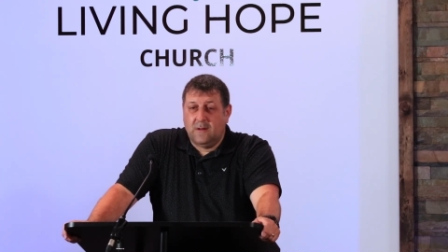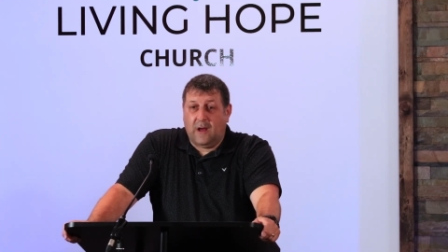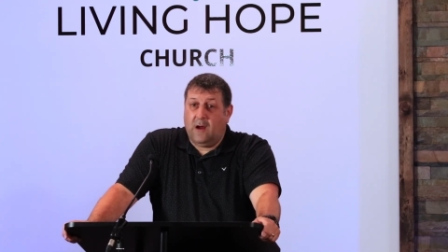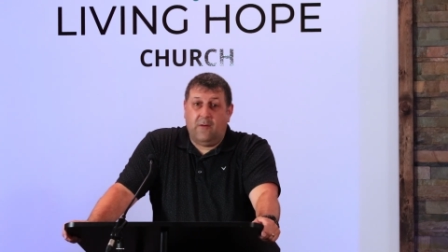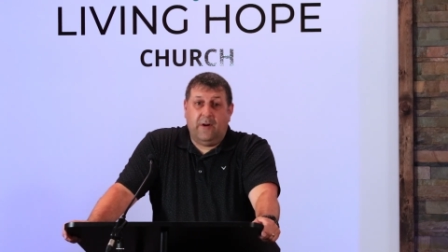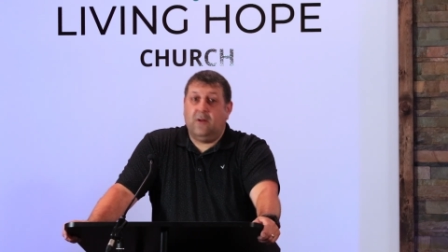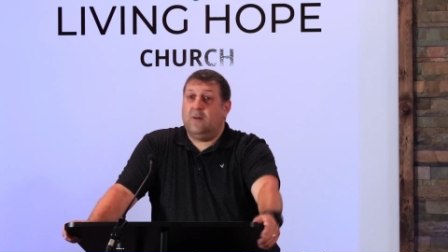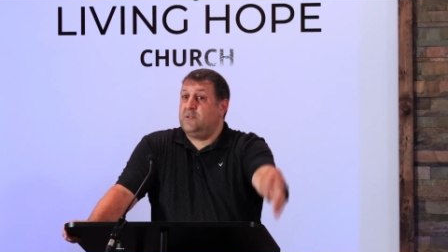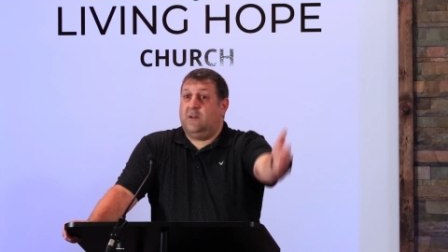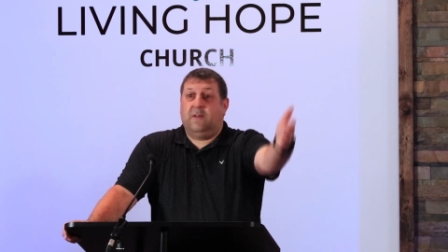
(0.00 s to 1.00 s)
I already know
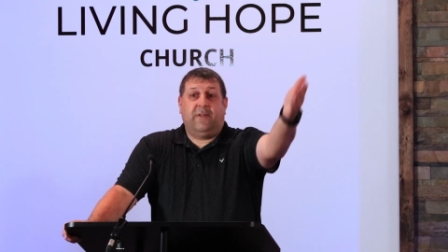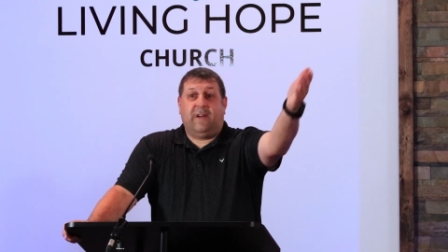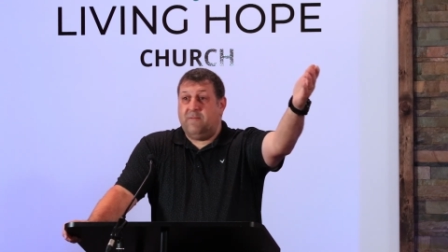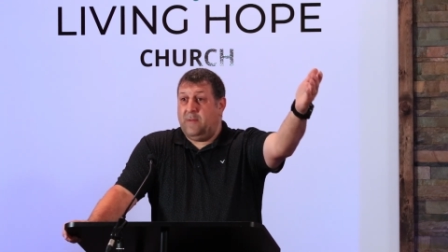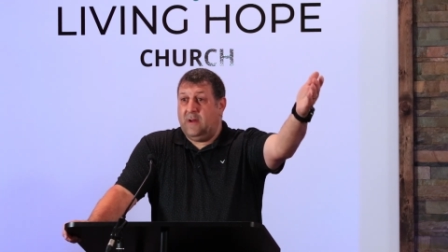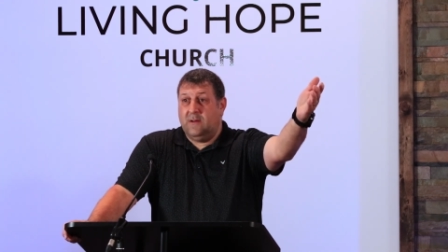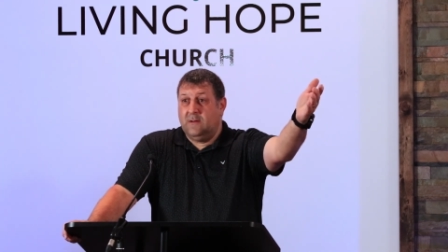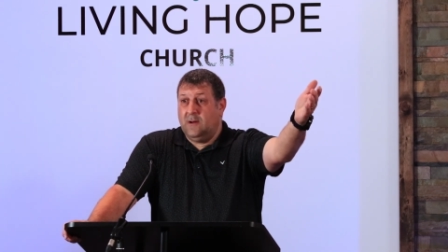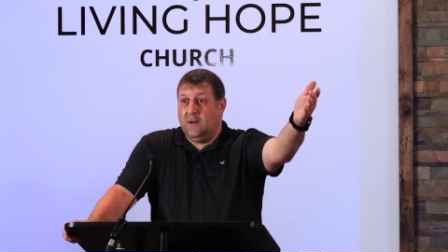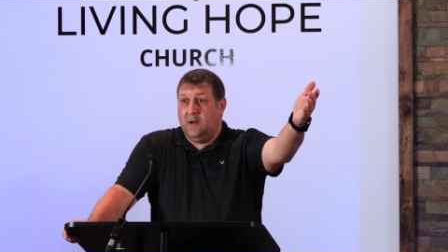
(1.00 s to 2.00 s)
He's going to forgive me,
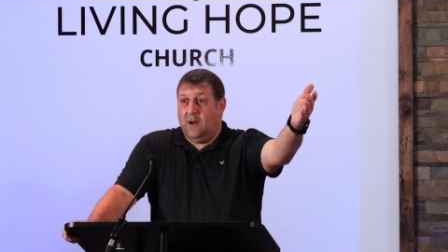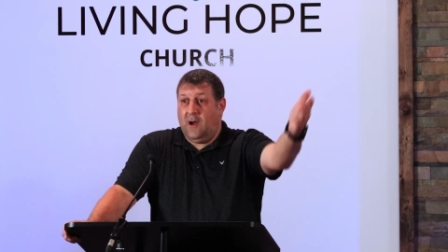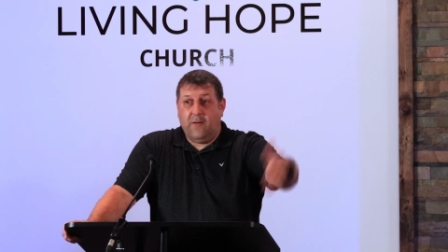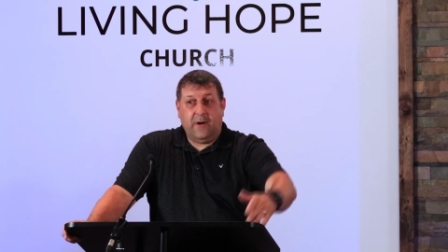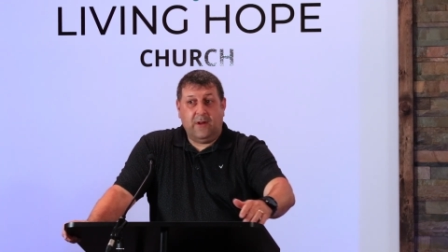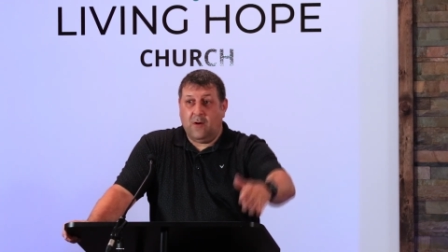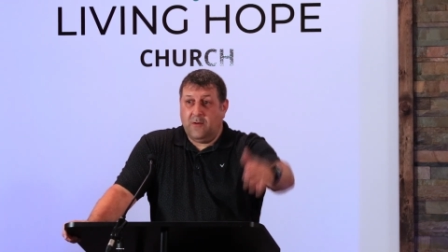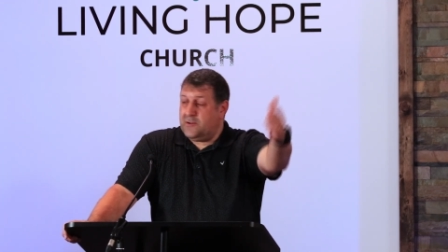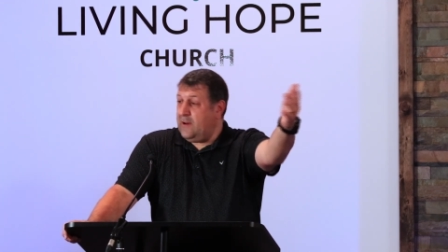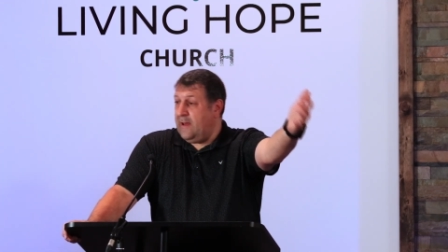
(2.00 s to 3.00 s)
I already know
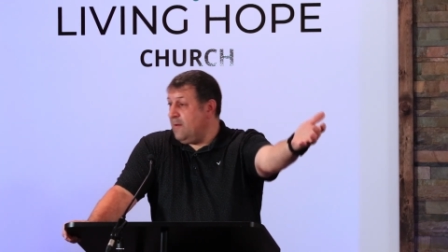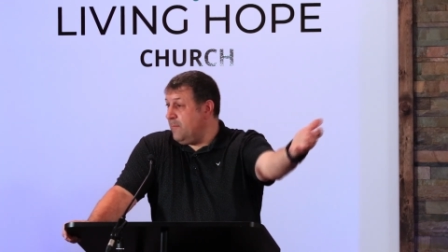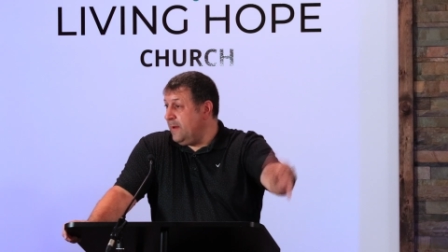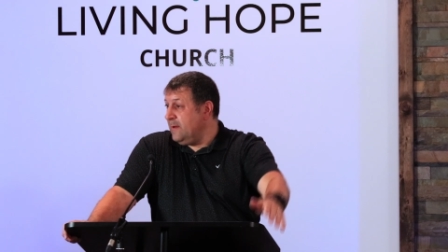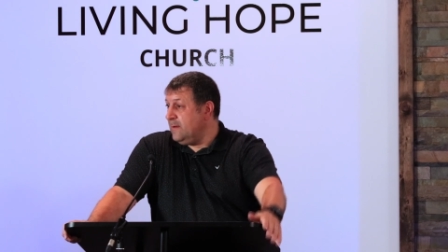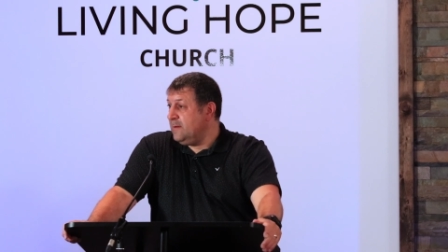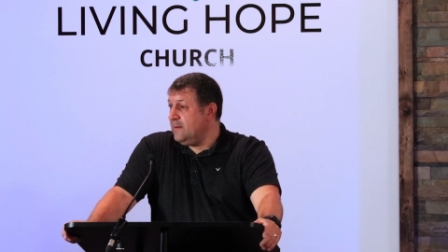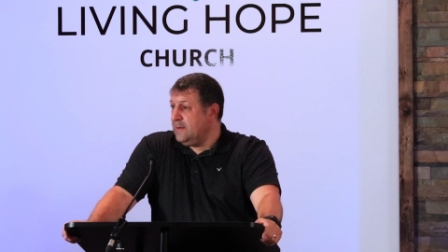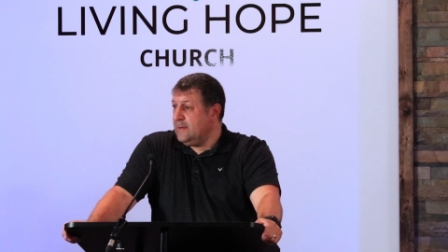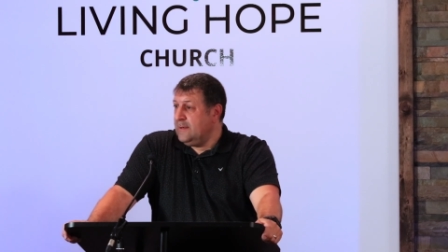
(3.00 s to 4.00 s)
He's going to help me.
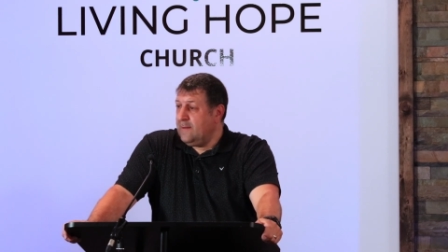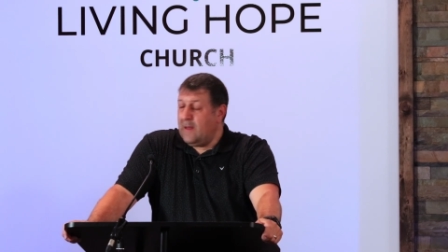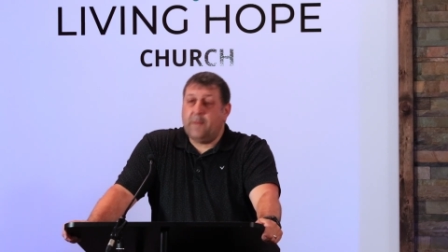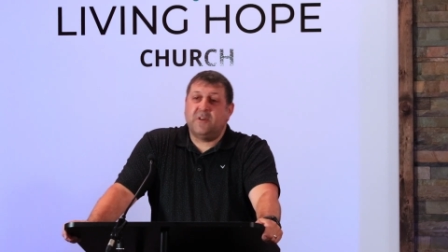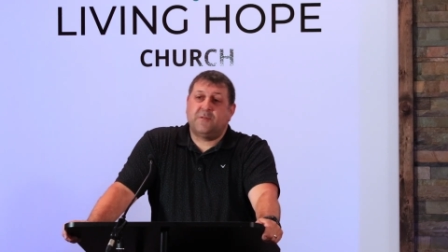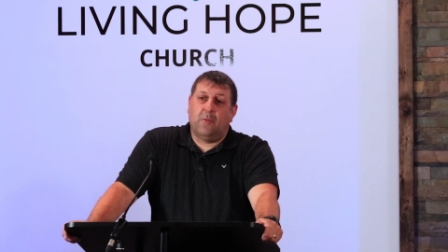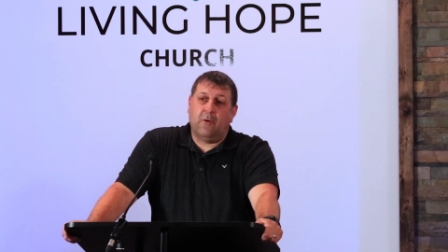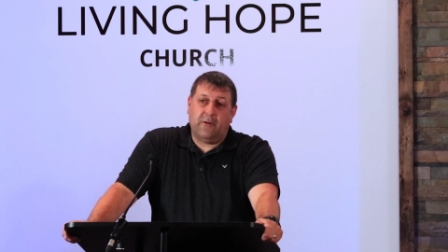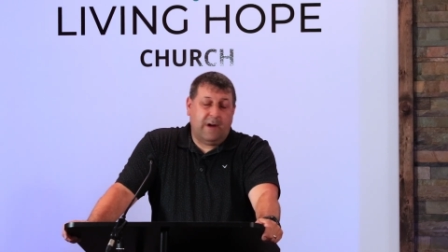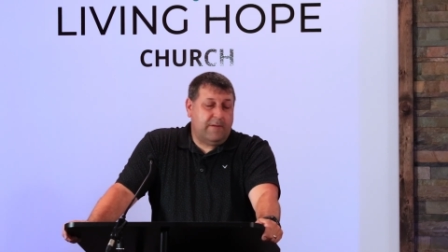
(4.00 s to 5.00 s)
How much
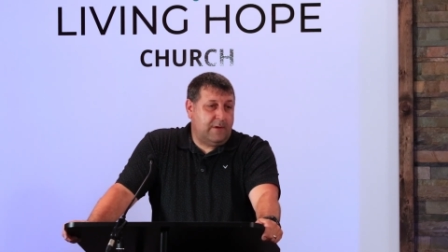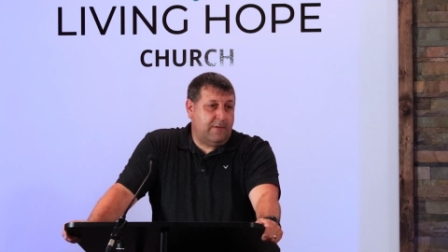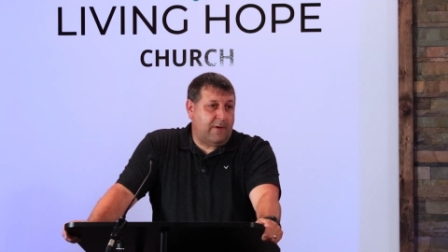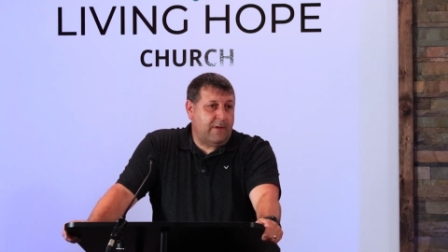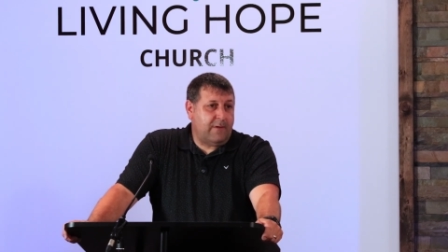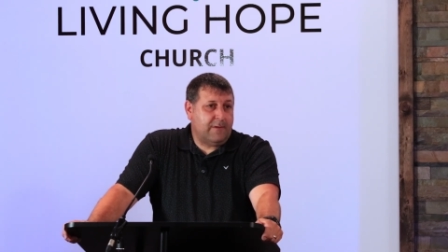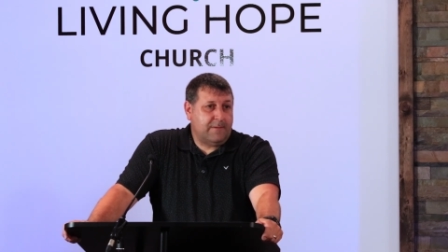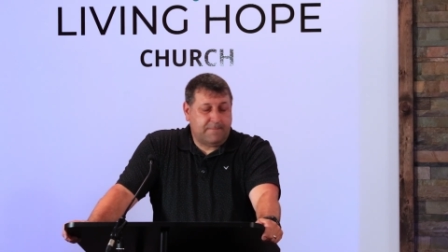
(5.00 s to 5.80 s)
more your Heavenly Father?